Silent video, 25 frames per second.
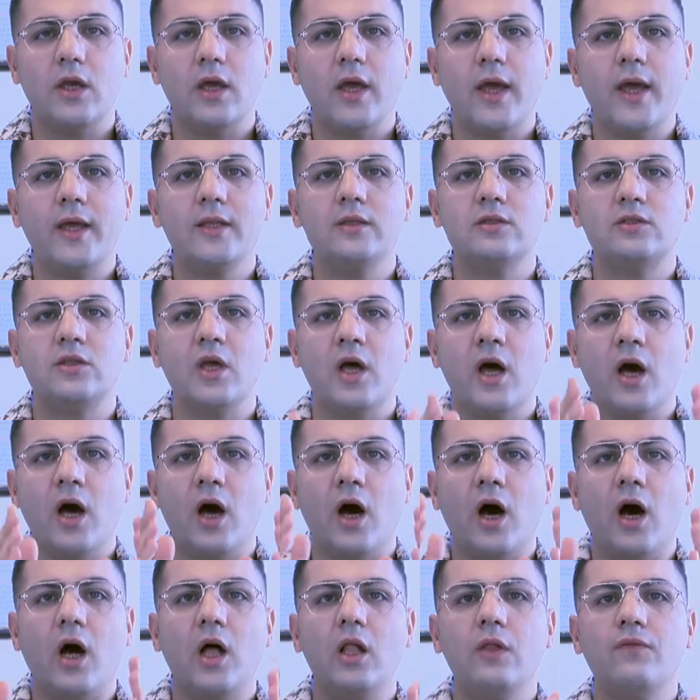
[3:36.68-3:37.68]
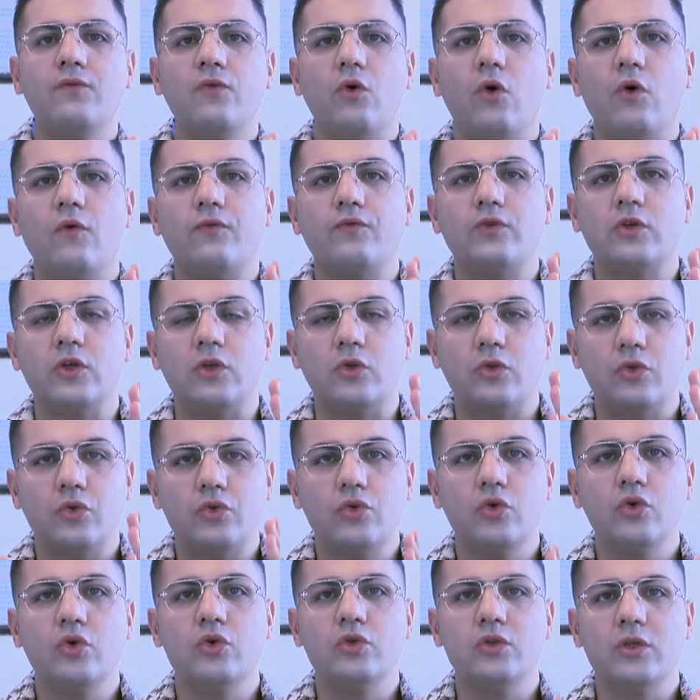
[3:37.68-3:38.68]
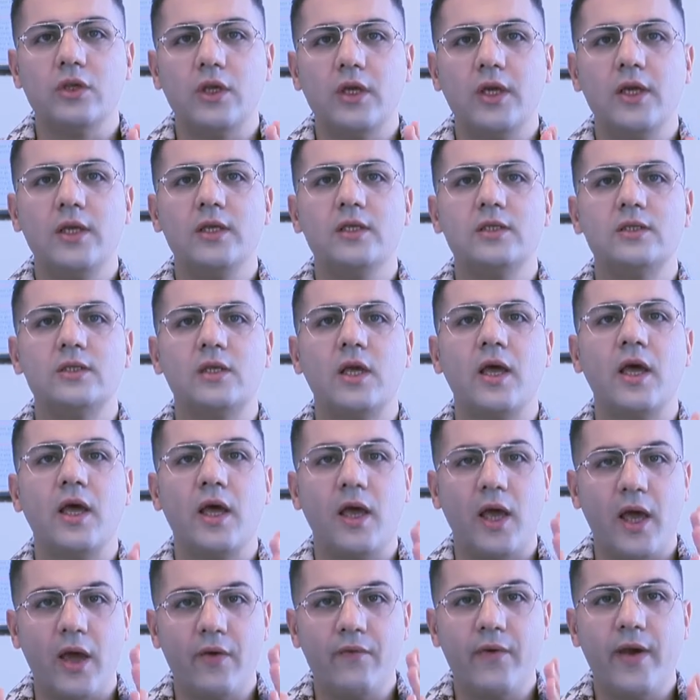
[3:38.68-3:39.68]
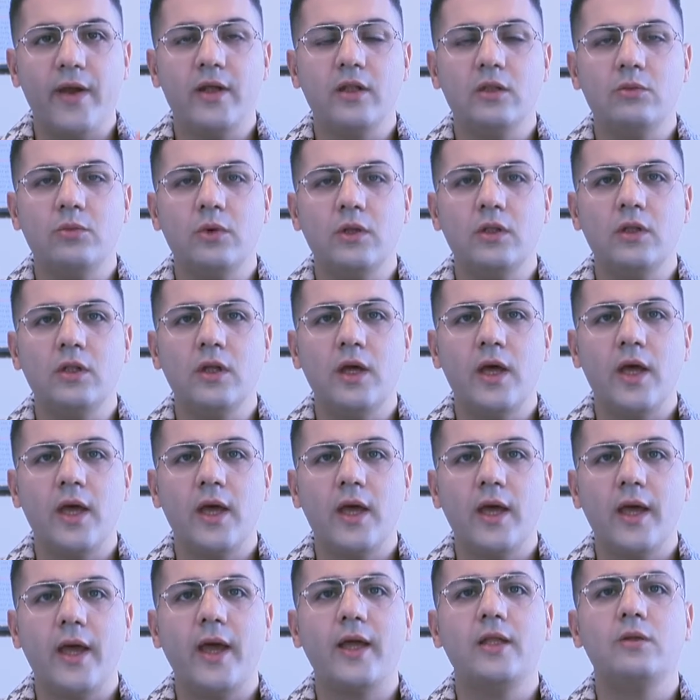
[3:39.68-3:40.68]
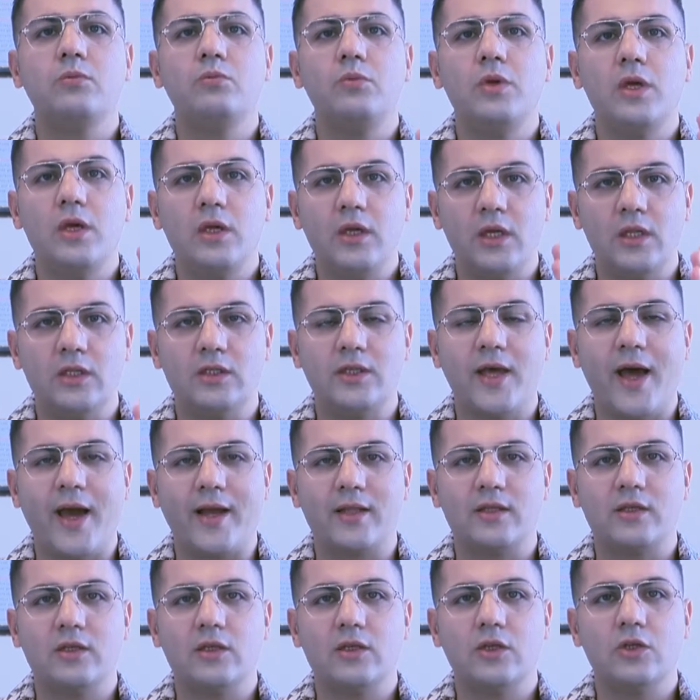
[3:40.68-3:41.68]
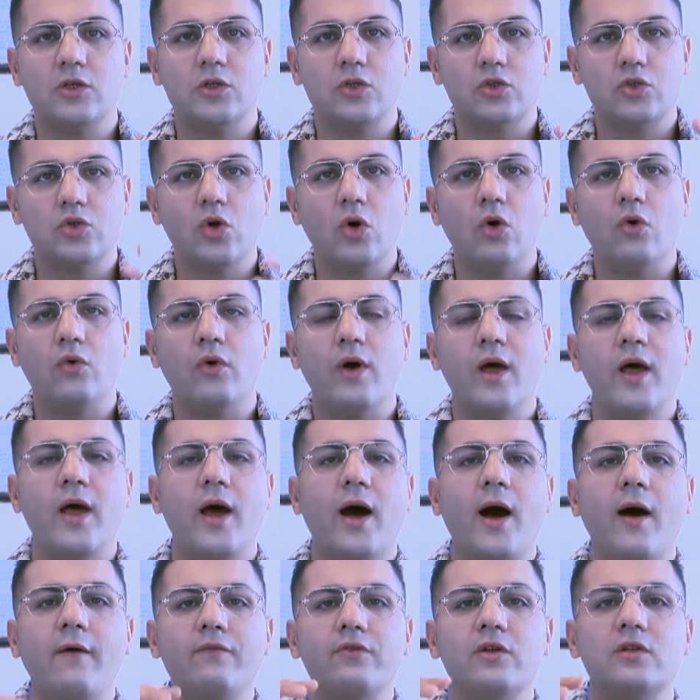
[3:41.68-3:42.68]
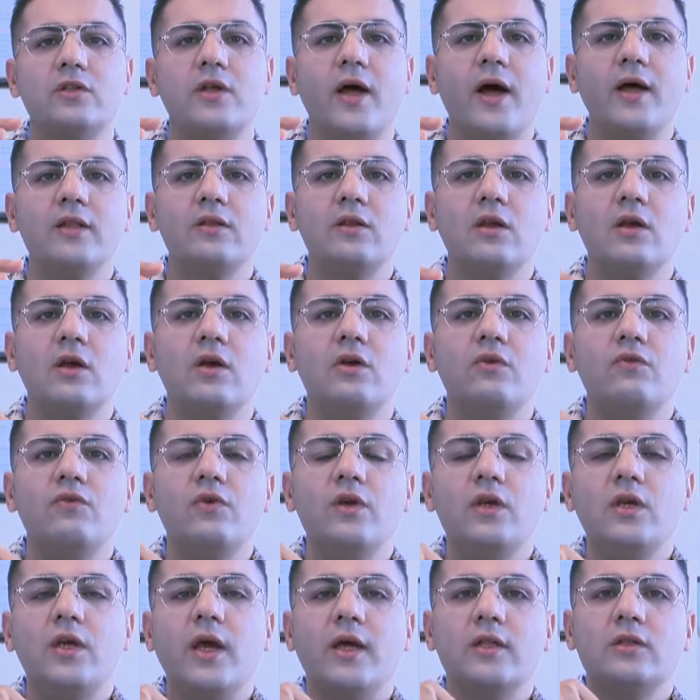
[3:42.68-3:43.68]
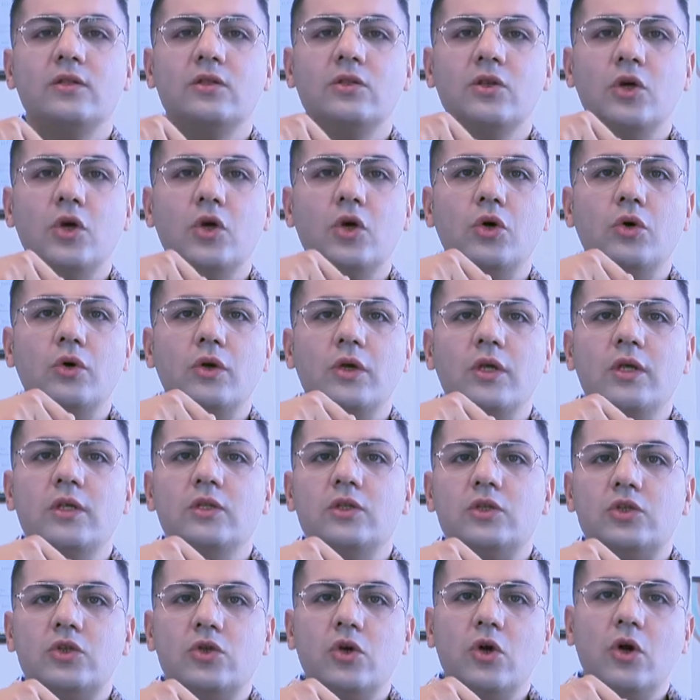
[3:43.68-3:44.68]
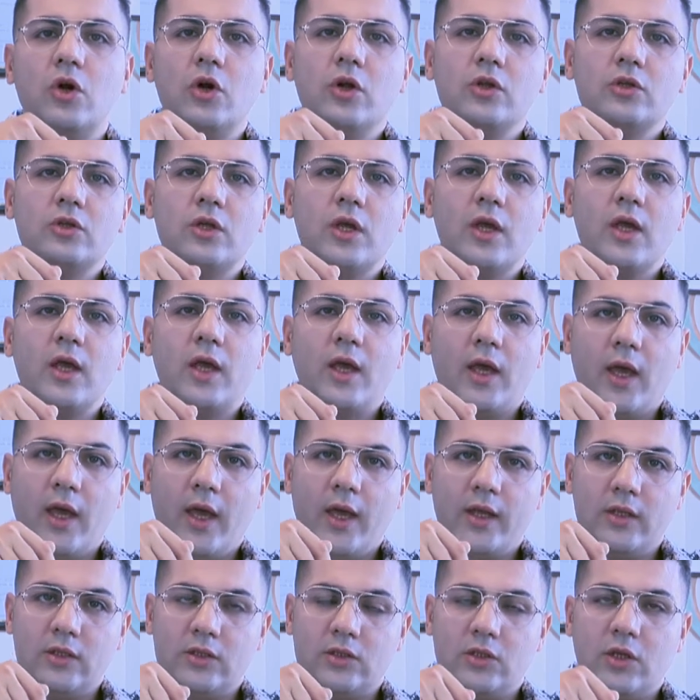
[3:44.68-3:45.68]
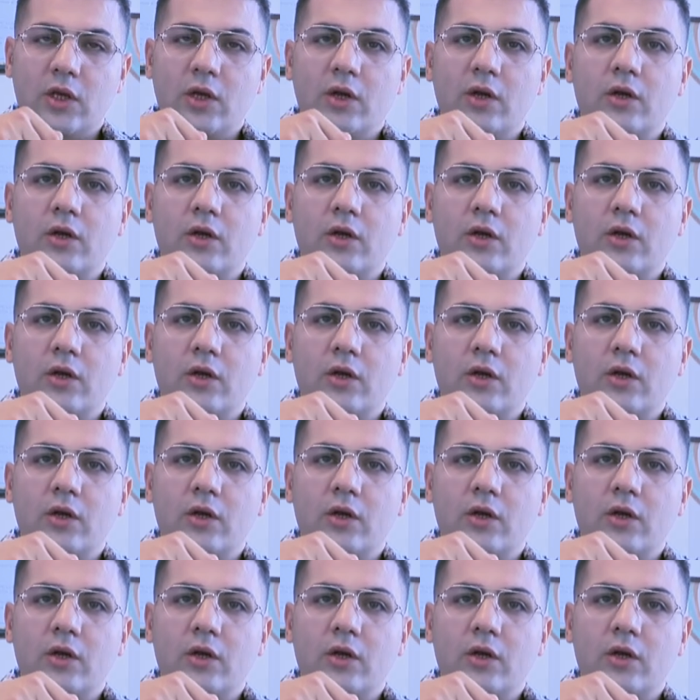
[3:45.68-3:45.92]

and half of the tooth is available and being intact. So after that we can insert and